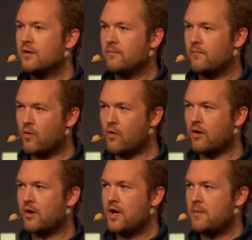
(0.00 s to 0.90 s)

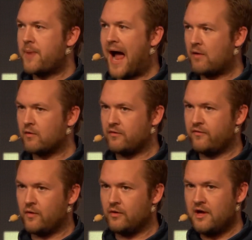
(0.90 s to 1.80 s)
more
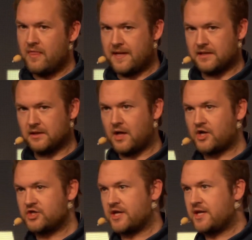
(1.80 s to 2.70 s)
powerful than
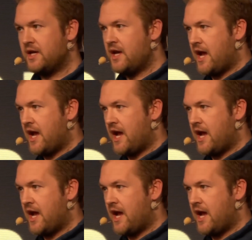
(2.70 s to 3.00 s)
logic